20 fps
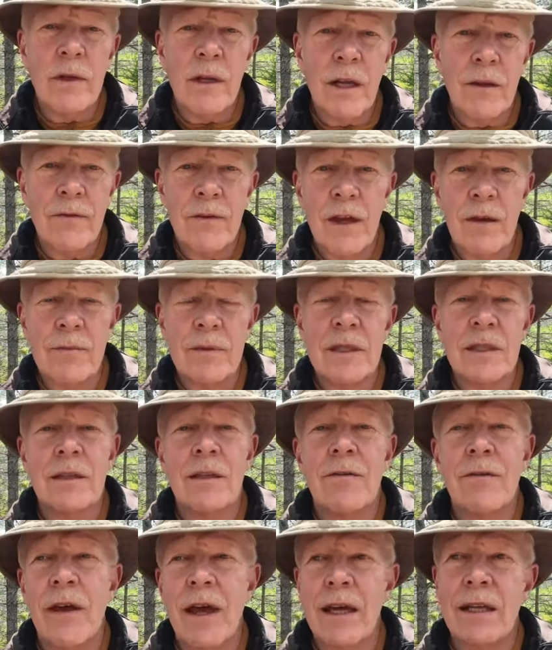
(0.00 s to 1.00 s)
the knife comes in
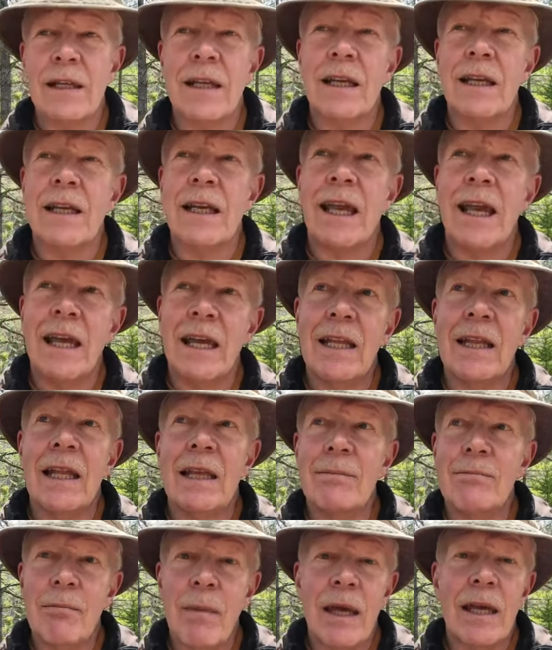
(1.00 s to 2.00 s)
the fact that can
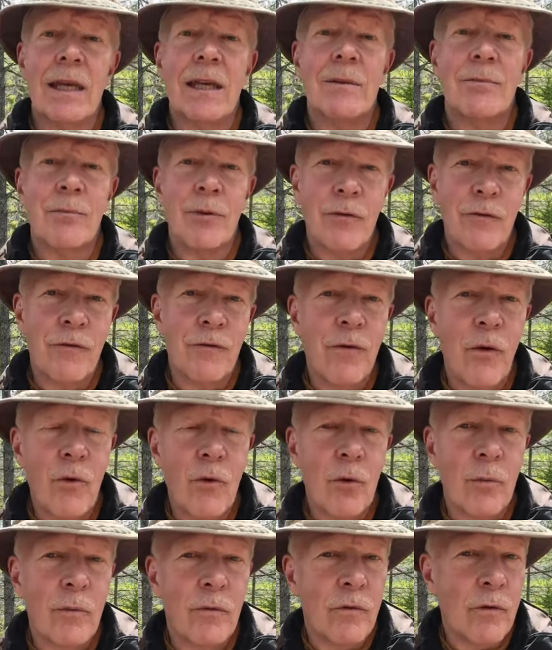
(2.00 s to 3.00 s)
they make it
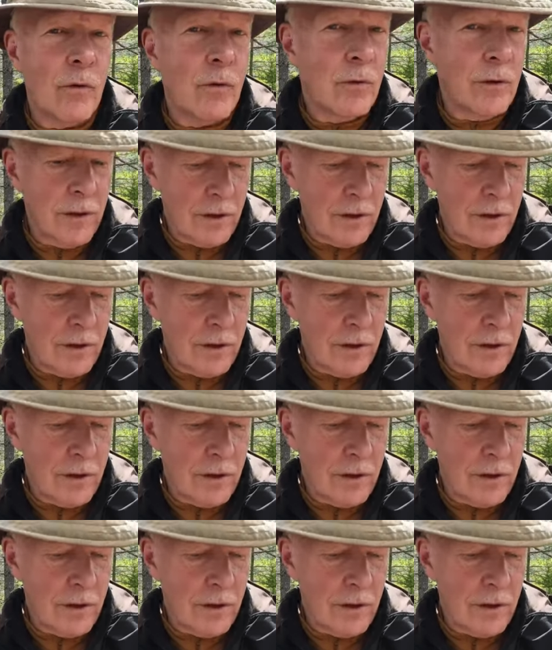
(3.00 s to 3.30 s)
perform for